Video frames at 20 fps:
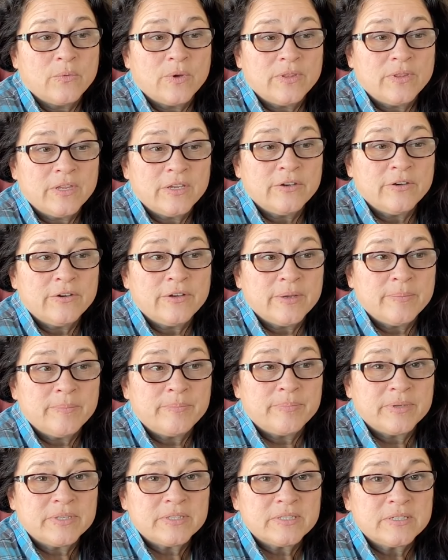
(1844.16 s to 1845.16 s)
when they go out
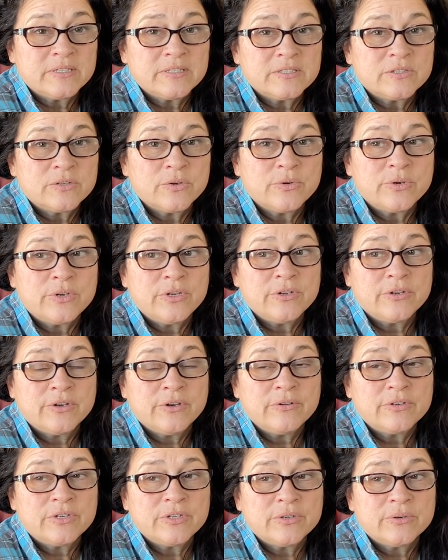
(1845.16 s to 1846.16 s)
of business, who do you
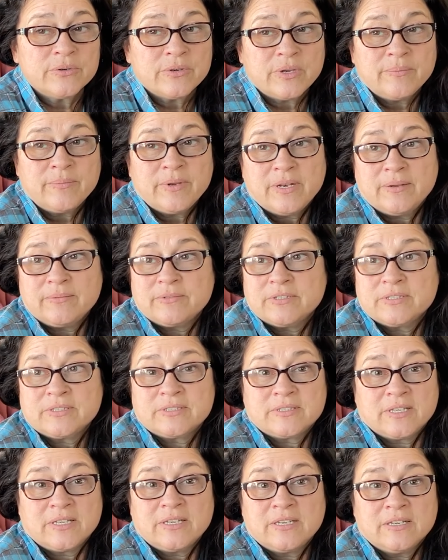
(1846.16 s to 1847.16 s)
go to? I mean, I'm
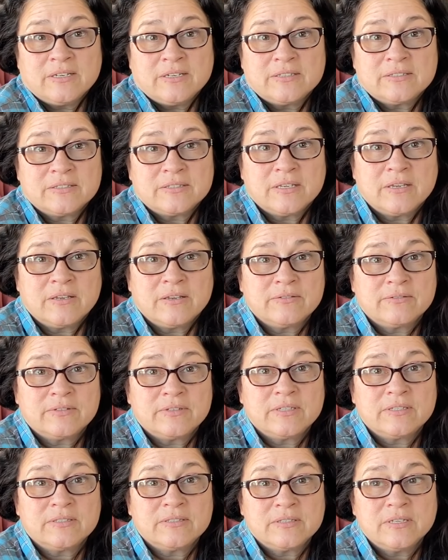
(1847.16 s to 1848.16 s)
just thinking it's the F
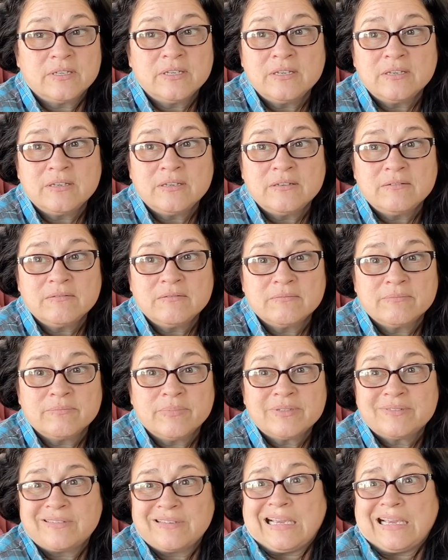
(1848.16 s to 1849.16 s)
T C,
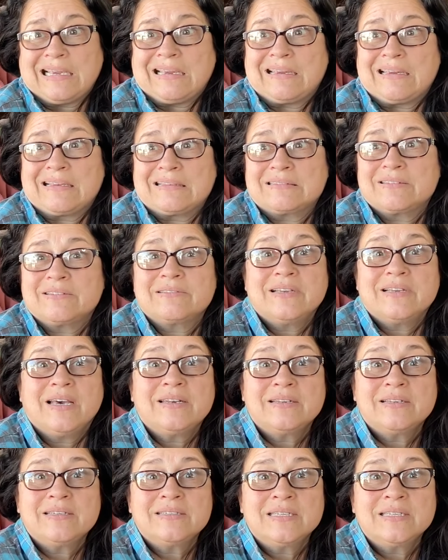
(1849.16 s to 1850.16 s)
but they're
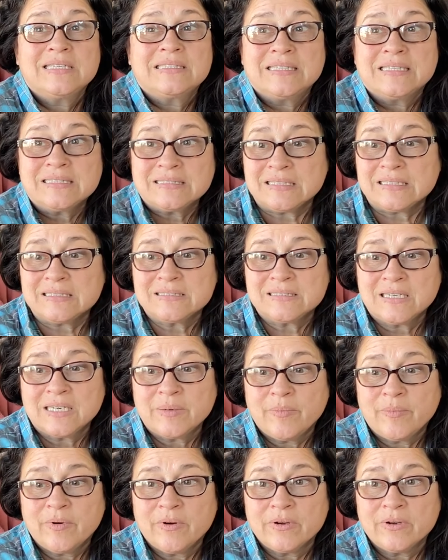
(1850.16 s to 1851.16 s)
not in existence
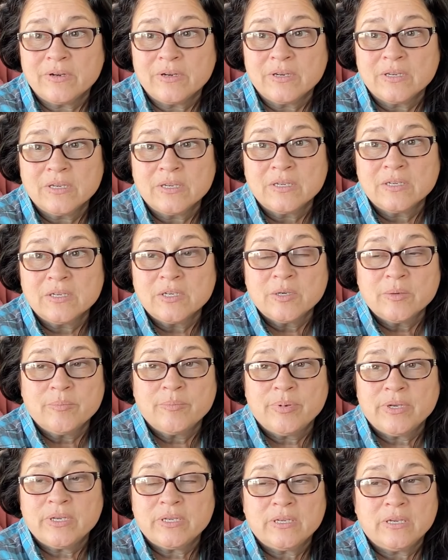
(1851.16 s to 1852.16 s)
anymore.
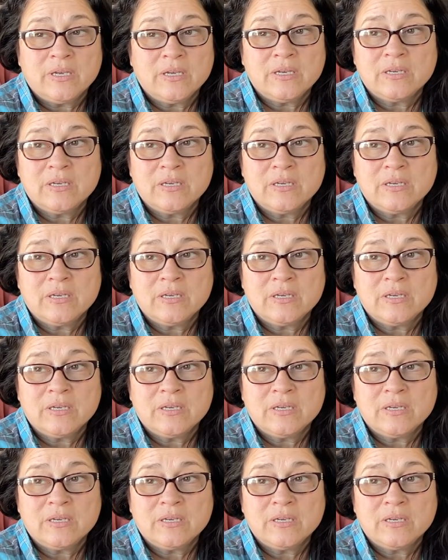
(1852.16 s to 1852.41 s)
But